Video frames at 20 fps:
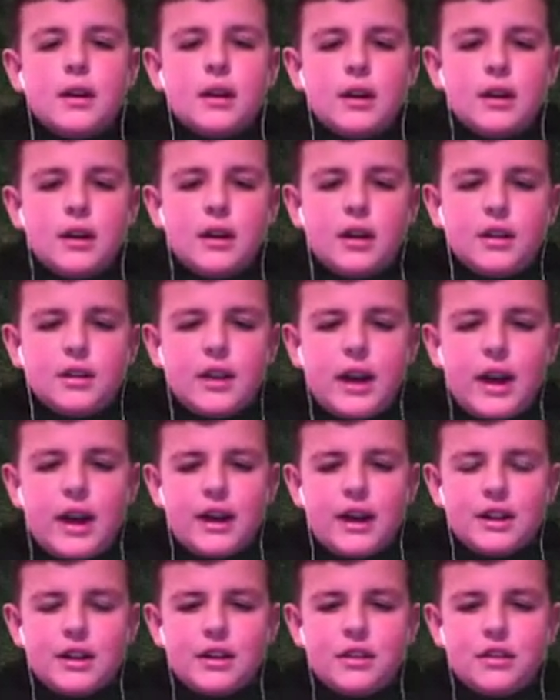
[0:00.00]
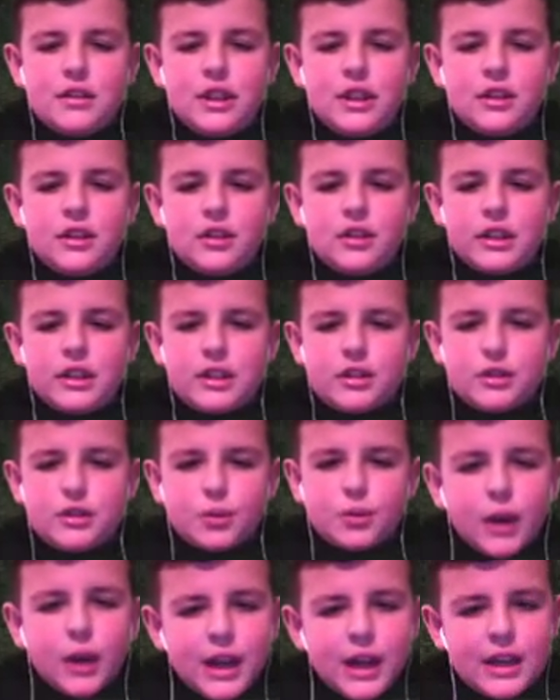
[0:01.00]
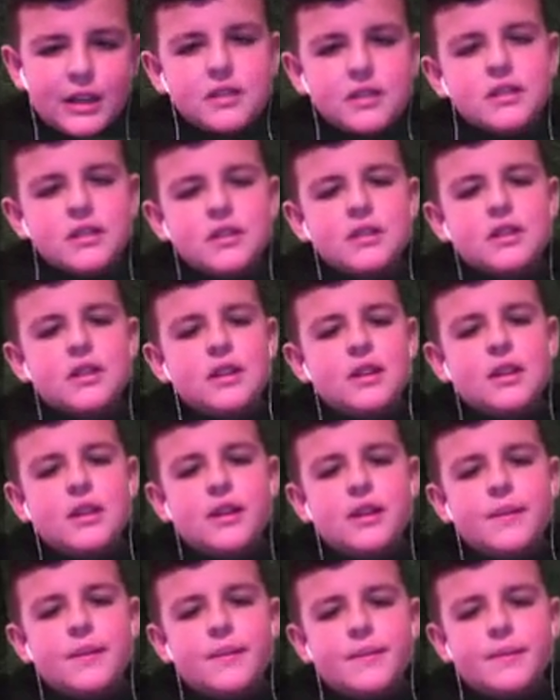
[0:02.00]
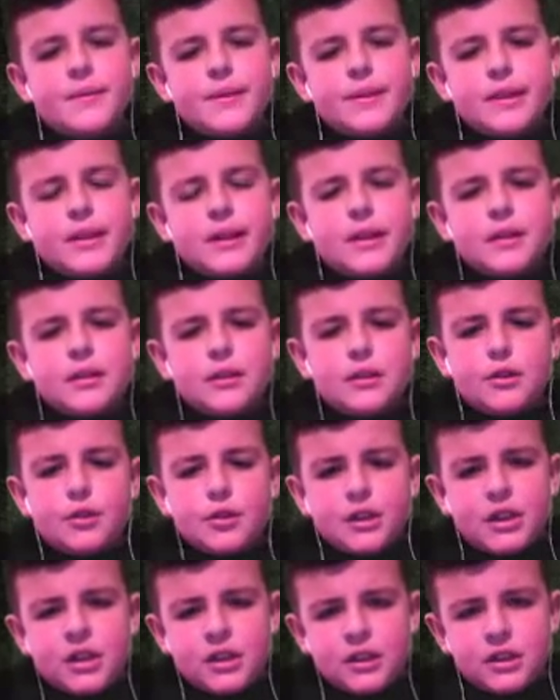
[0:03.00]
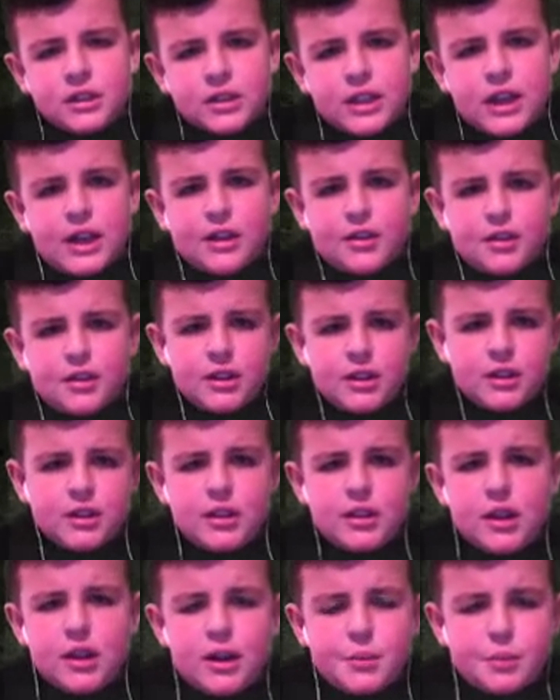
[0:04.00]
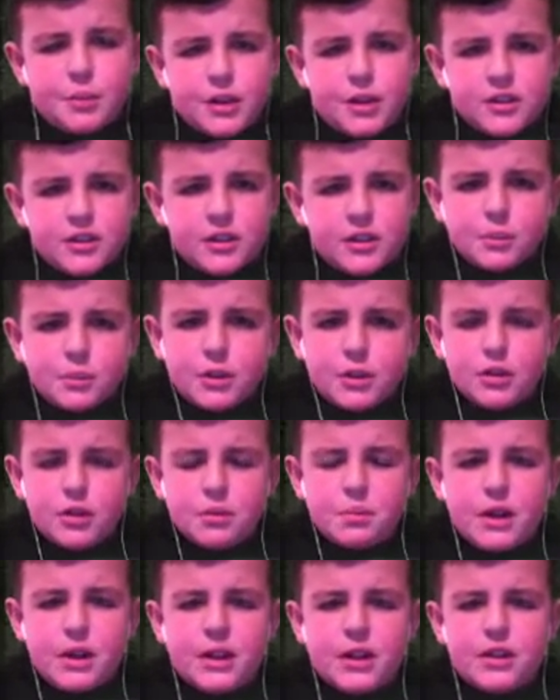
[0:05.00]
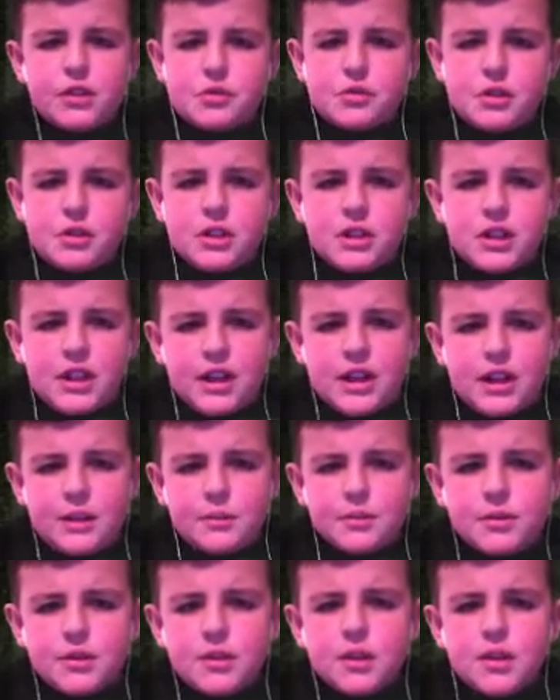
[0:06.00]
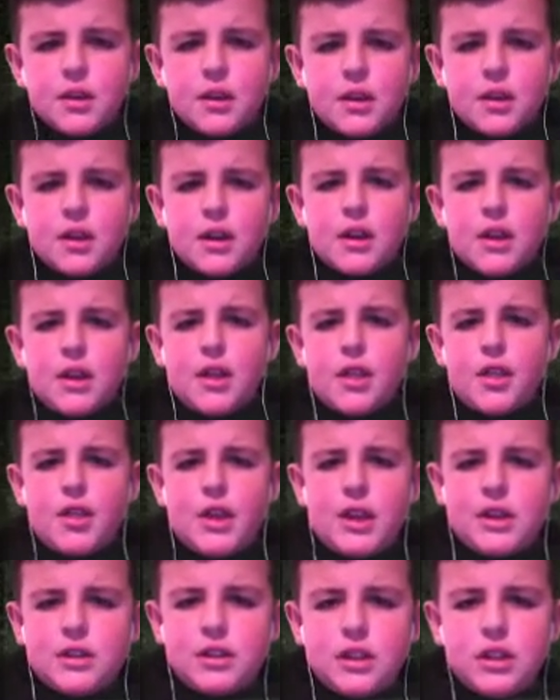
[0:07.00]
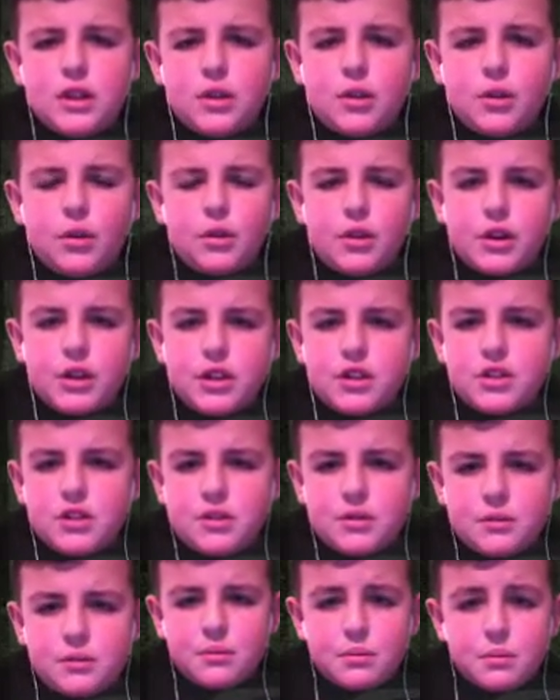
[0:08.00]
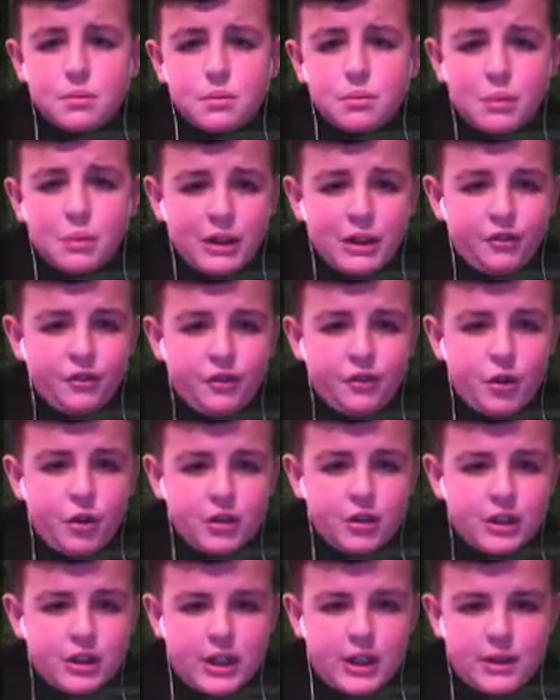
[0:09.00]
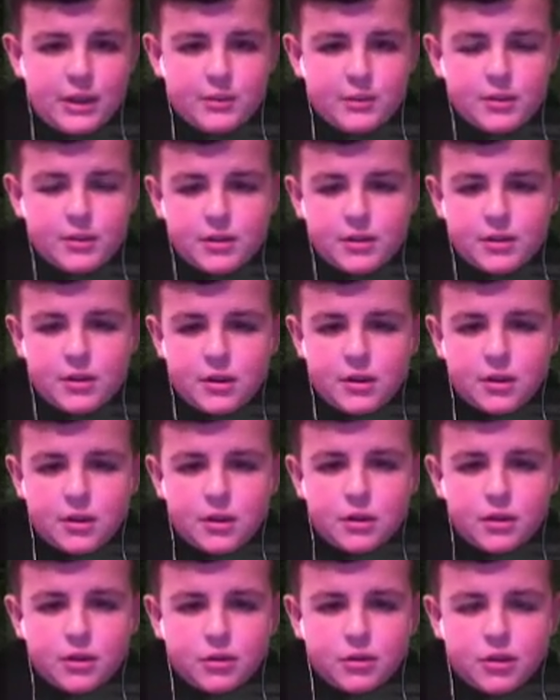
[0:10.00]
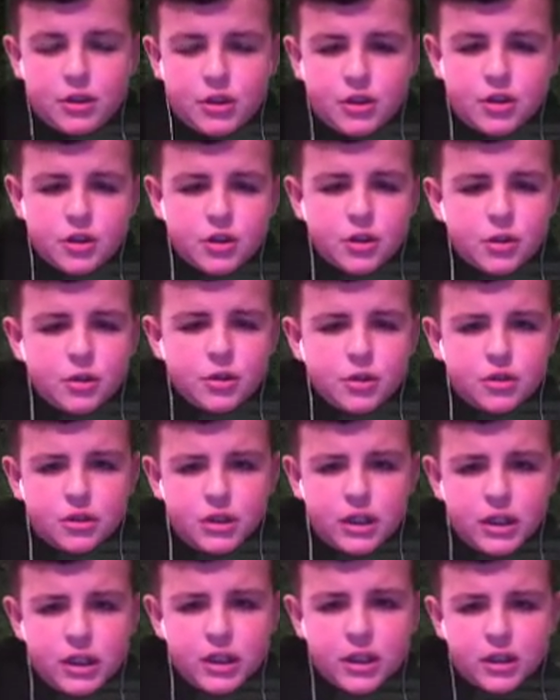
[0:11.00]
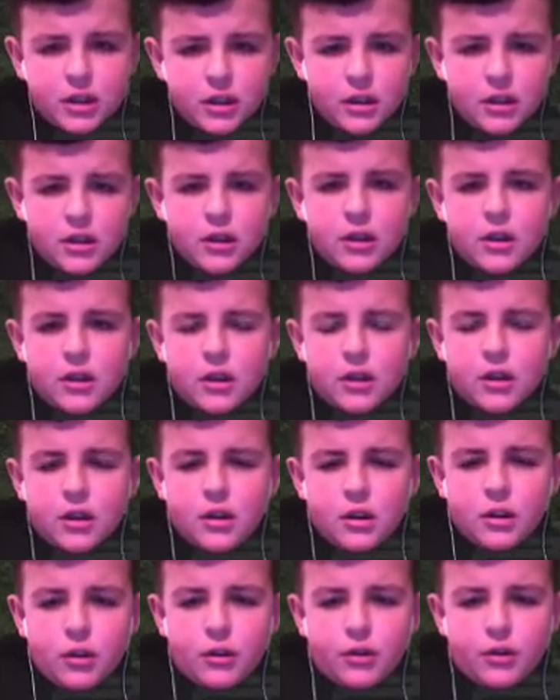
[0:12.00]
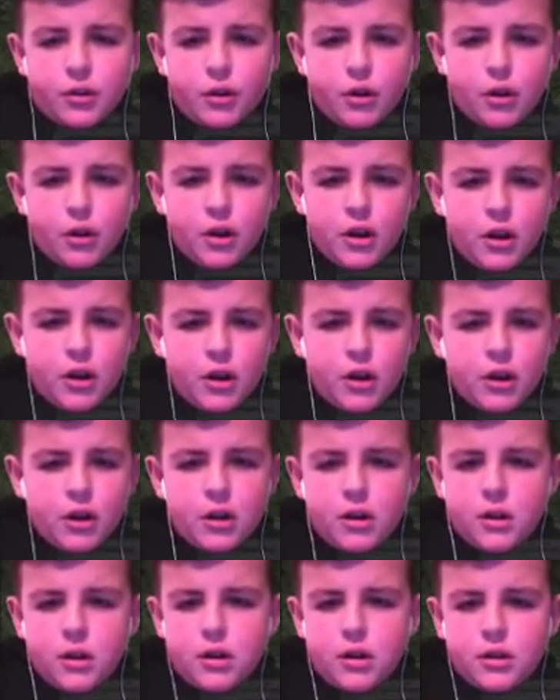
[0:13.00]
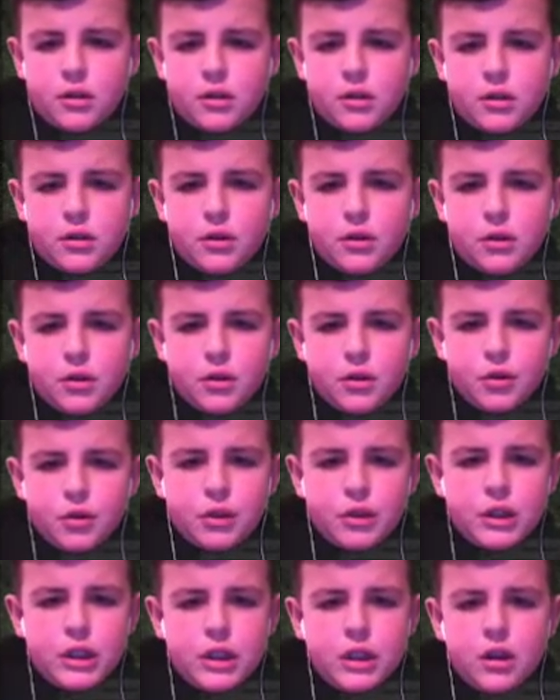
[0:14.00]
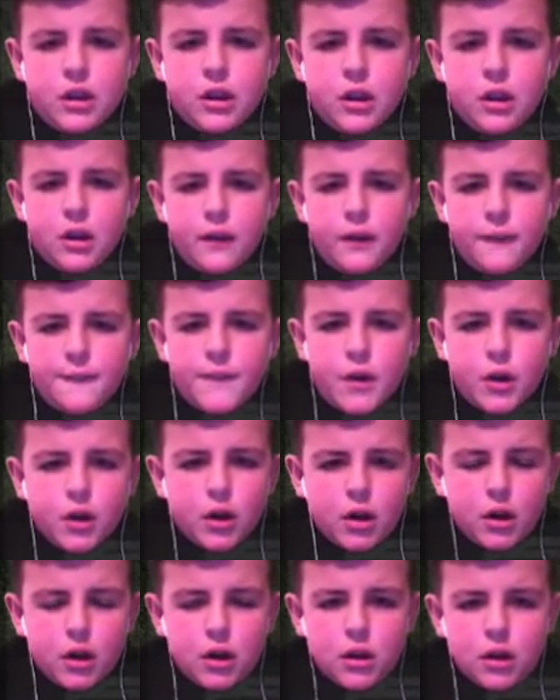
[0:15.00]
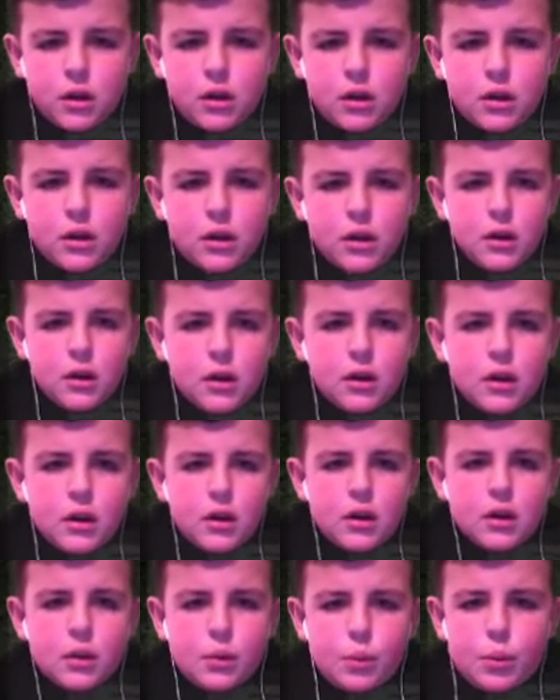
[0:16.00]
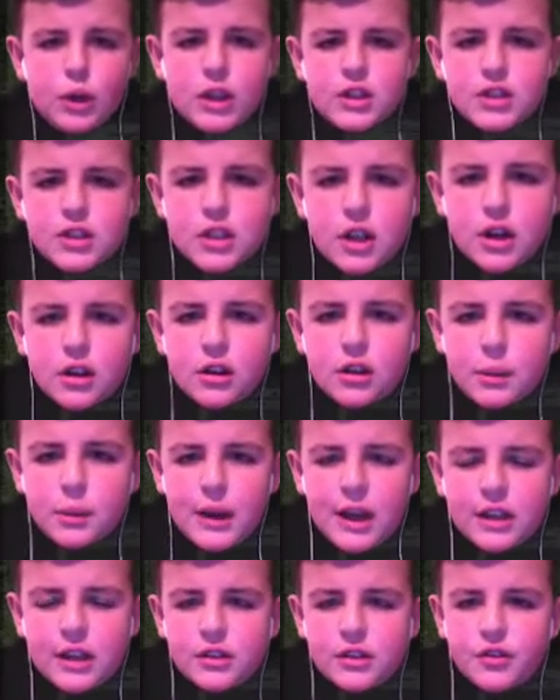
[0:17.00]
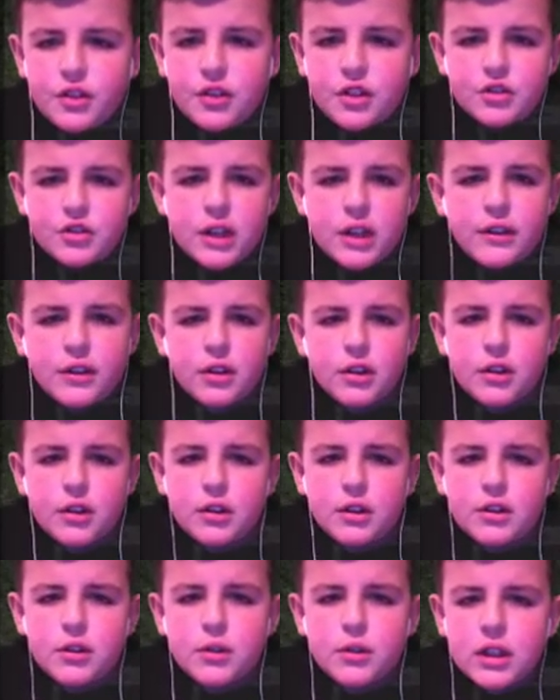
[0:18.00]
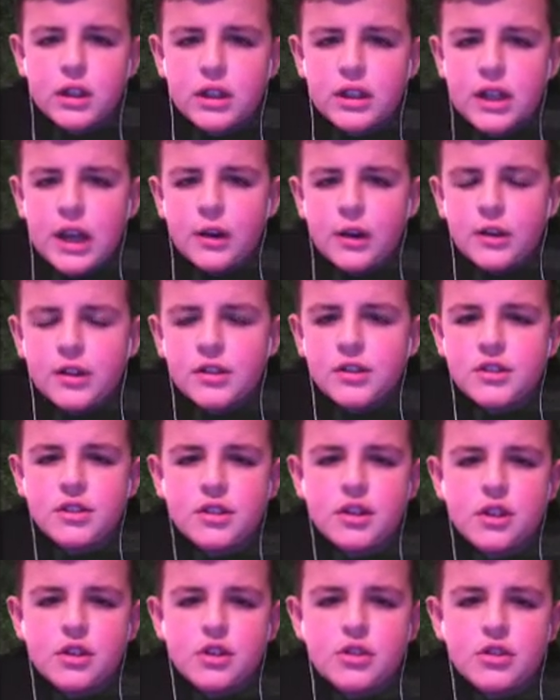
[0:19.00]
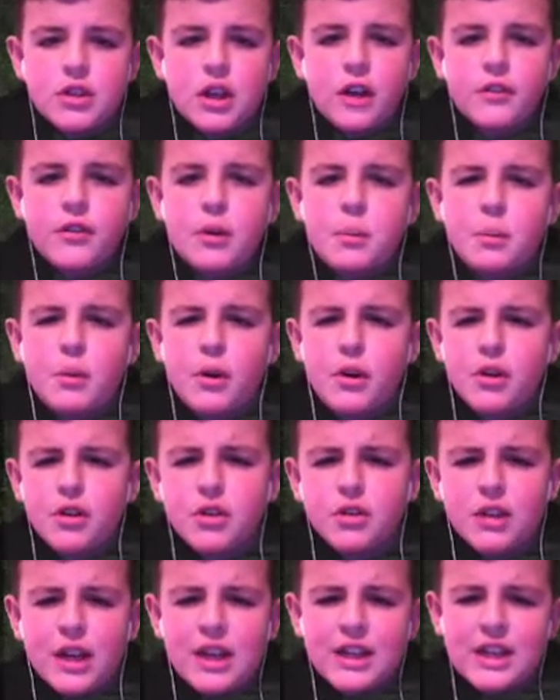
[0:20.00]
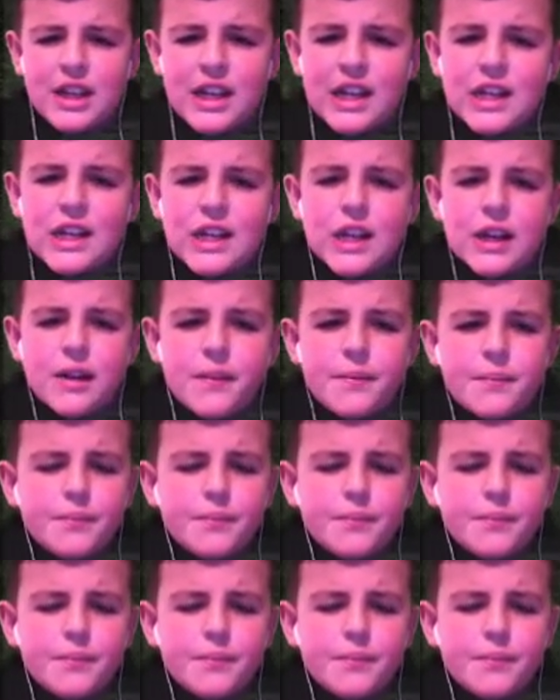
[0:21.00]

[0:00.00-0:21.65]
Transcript: That, then click it twice. Green? Yeah, green. Press the blue button 3 times, then the orange button 4 times. 1, 2, 3, 4, 3, 4. Way to go, you passed the first level. You can now consider yourself a borderline idiot.